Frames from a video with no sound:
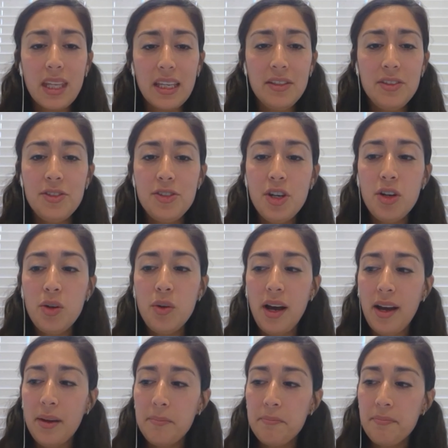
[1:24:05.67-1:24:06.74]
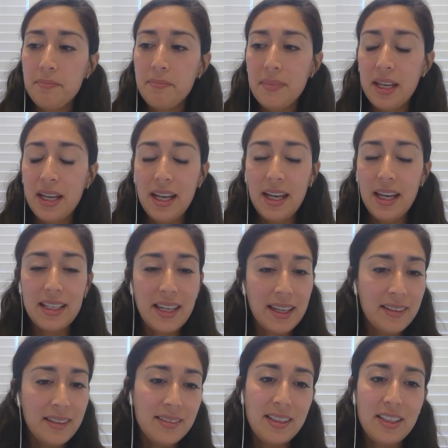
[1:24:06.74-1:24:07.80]
And so, um,
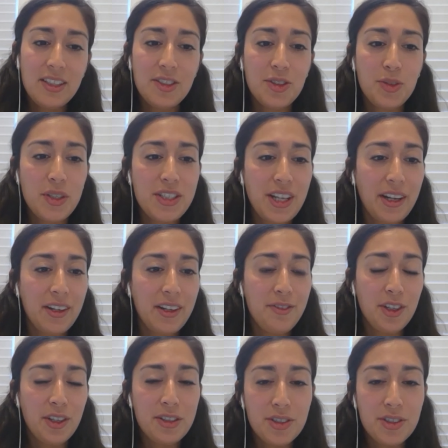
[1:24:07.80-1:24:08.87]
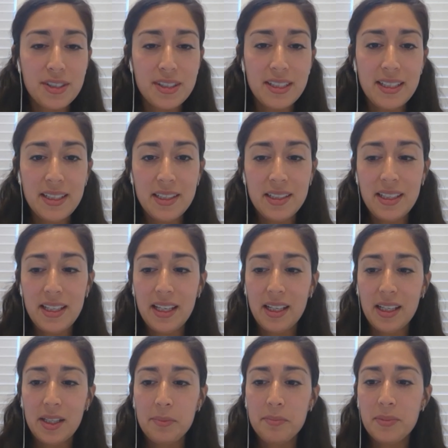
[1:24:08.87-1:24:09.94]
again, you just reach out if you're interested in
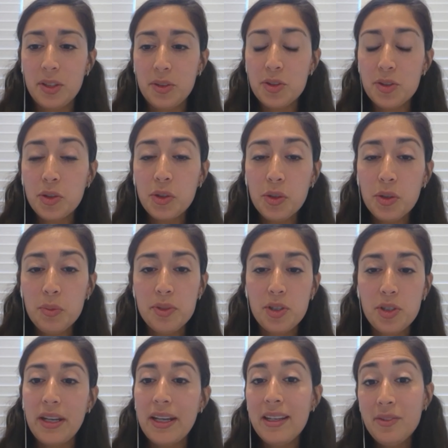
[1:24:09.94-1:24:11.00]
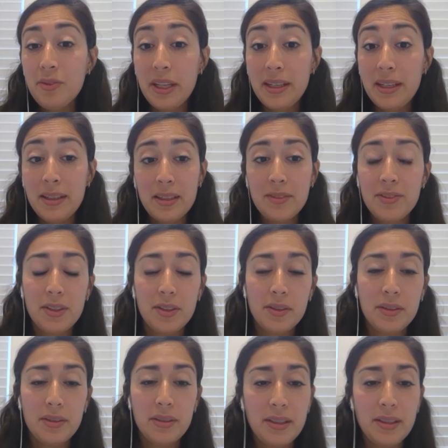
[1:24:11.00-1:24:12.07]
um, those groups or any, any of
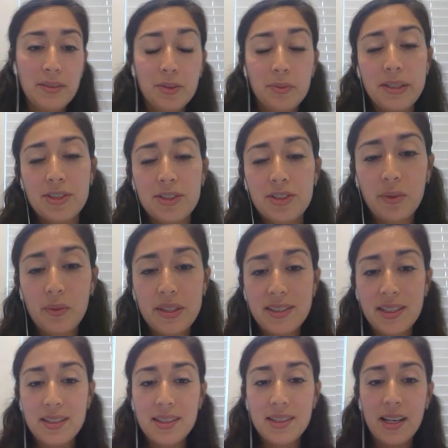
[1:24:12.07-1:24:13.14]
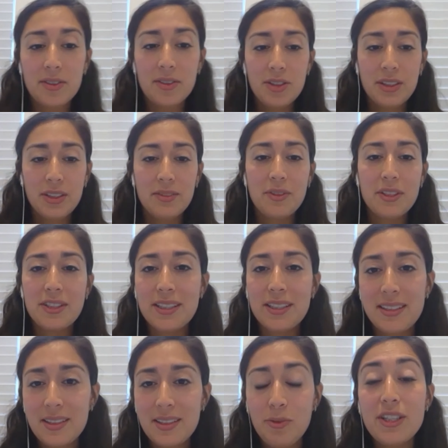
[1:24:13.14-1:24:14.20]
the information that we send out. You can reach out,
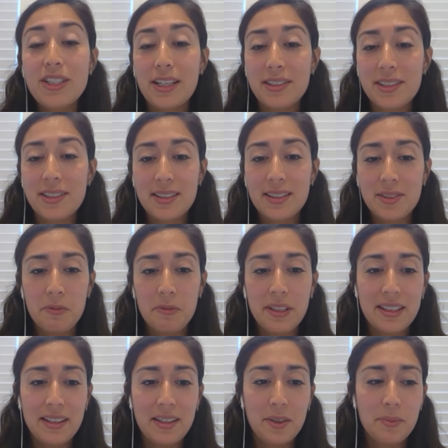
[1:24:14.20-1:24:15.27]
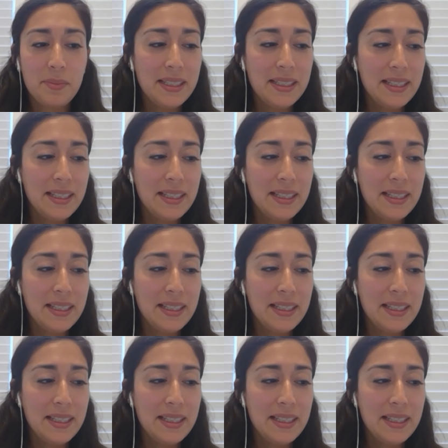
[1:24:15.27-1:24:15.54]
reach out to us and we can help.